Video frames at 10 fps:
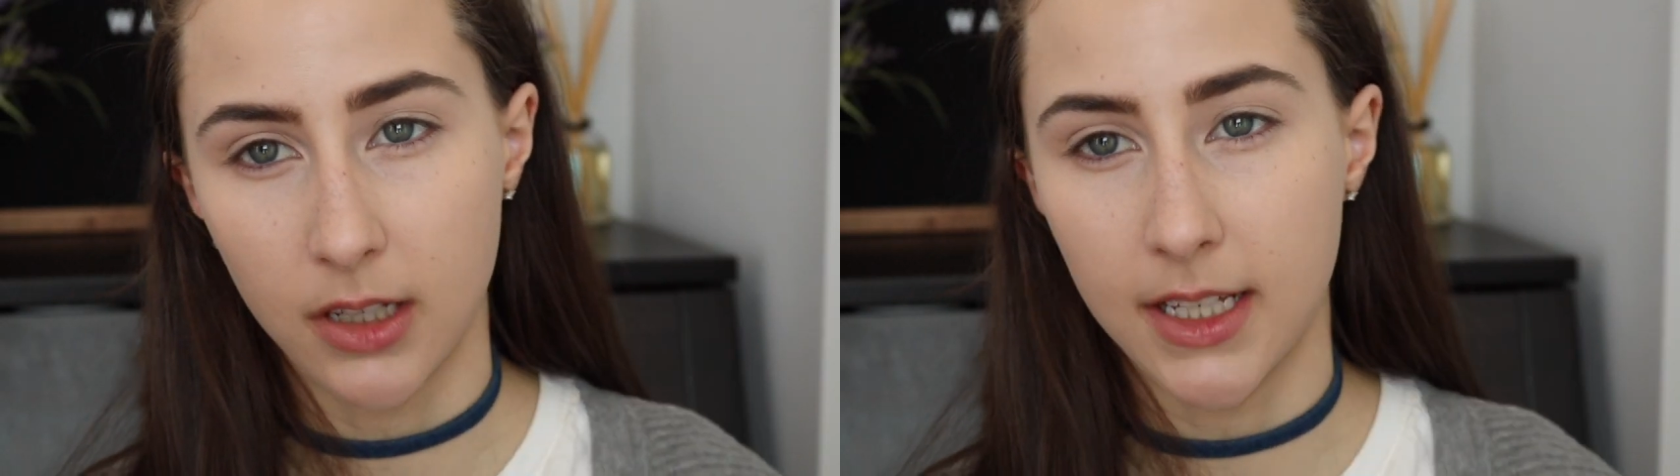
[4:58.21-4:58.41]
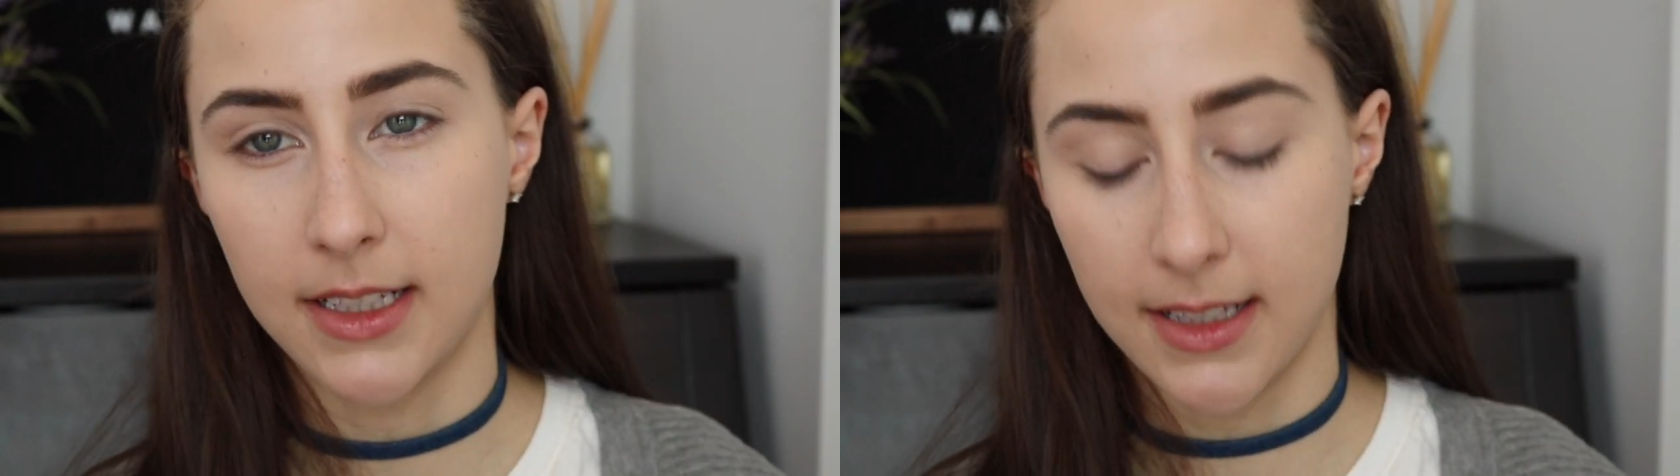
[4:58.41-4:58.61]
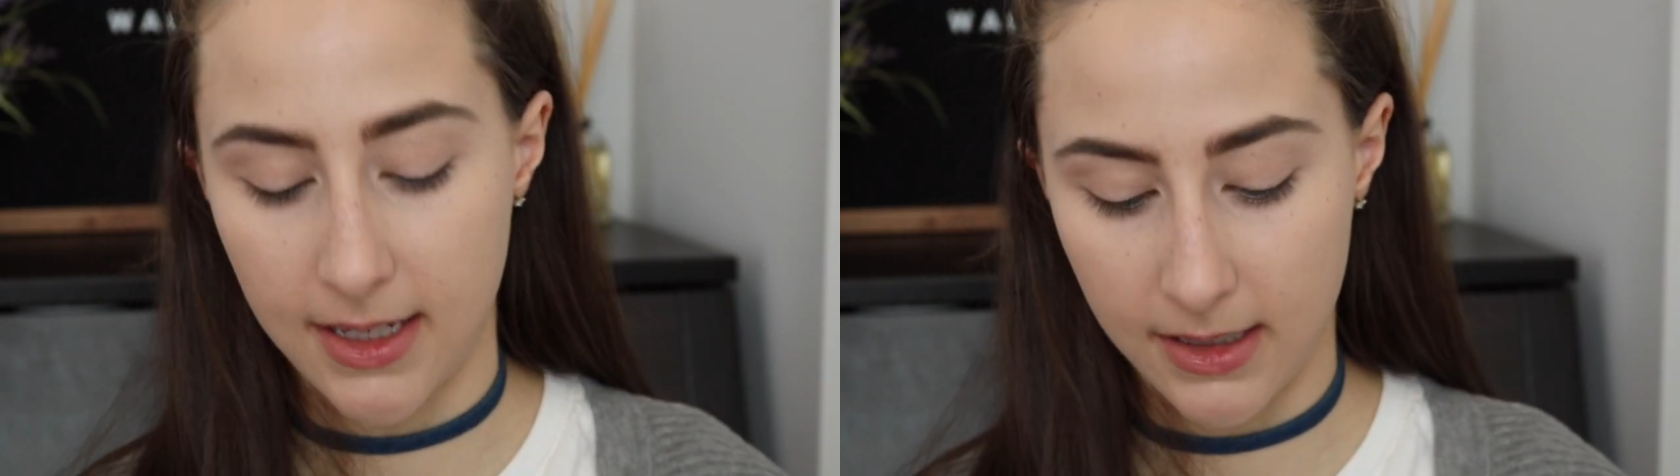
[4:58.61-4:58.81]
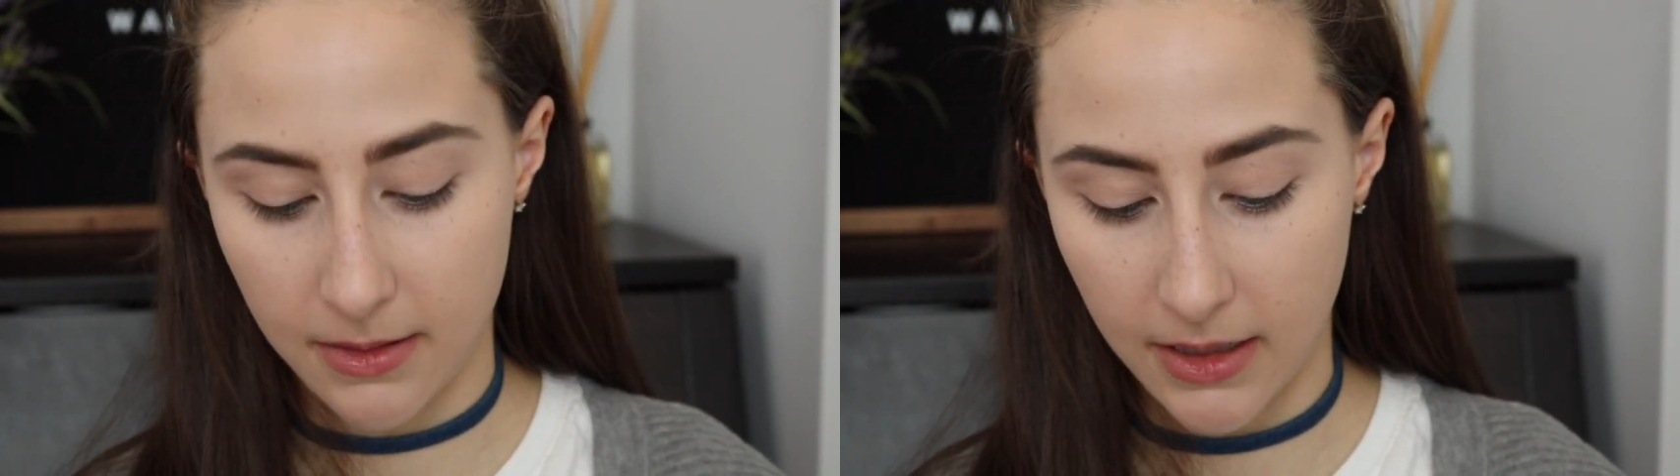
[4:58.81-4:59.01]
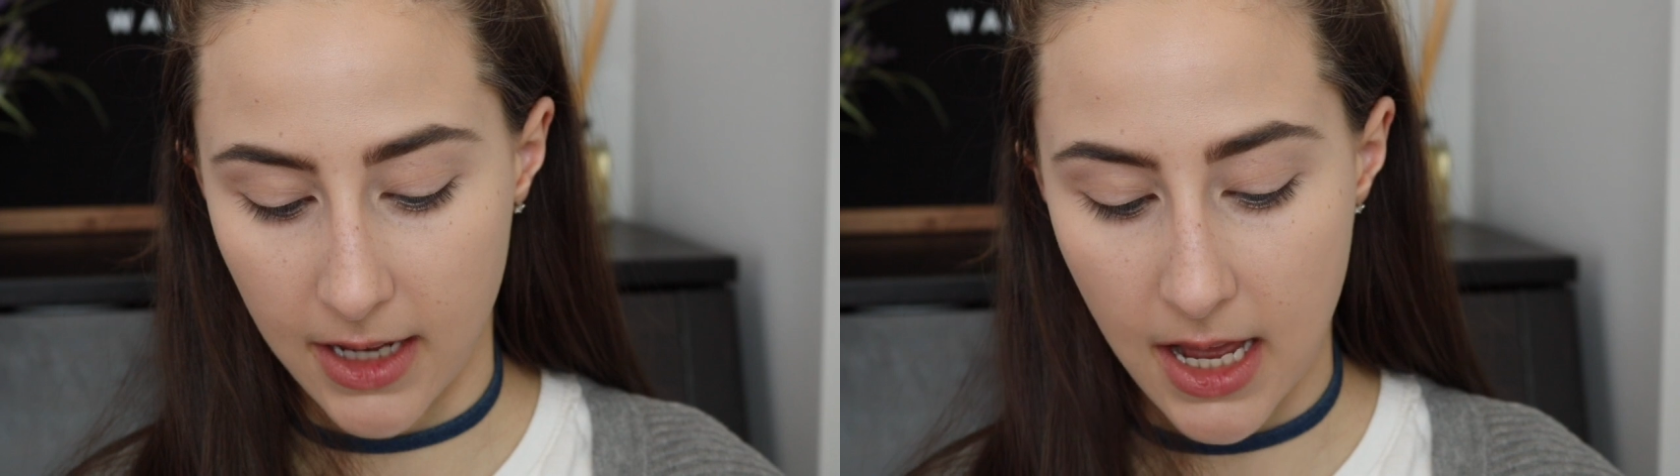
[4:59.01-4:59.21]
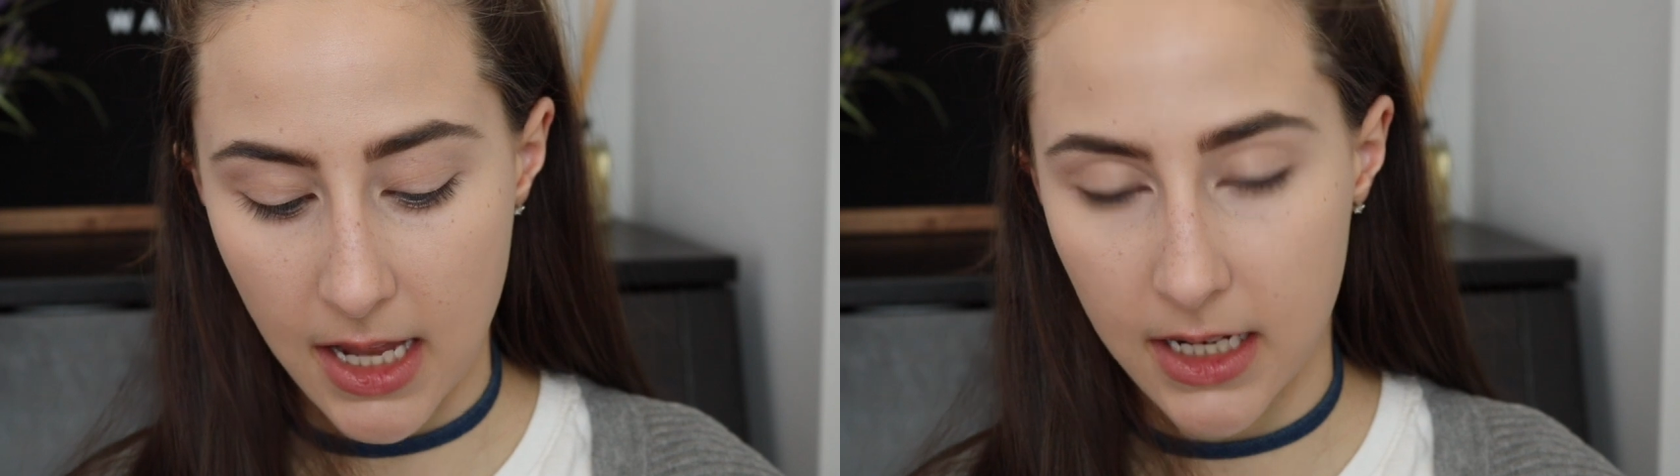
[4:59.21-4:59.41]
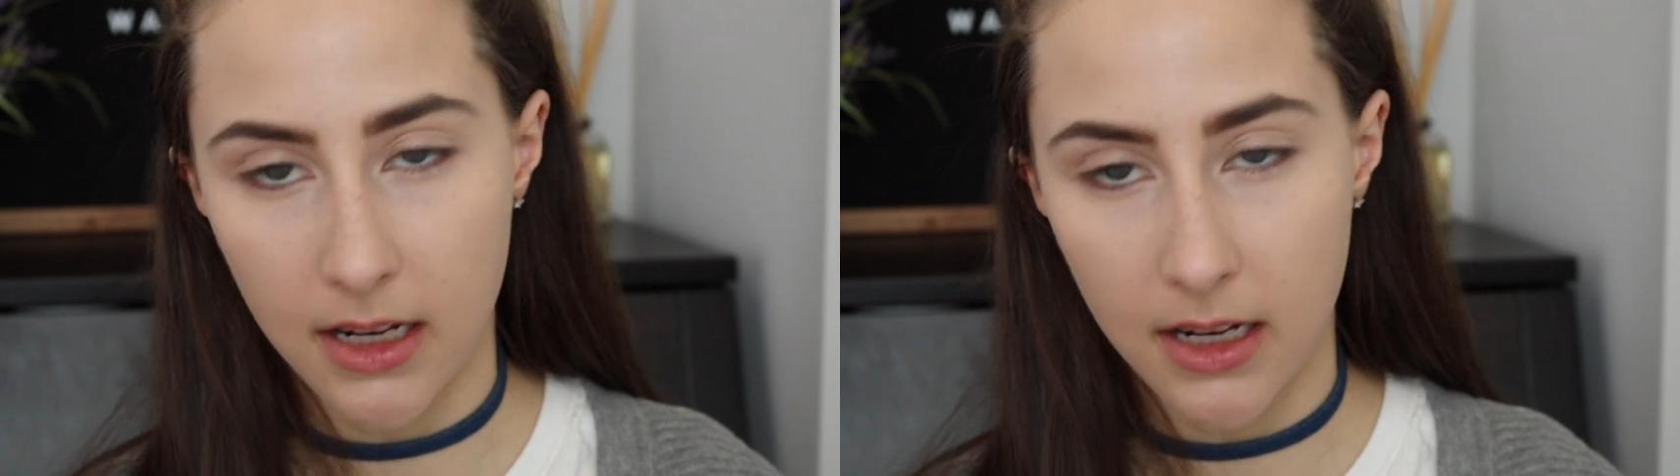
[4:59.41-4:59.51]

It's like got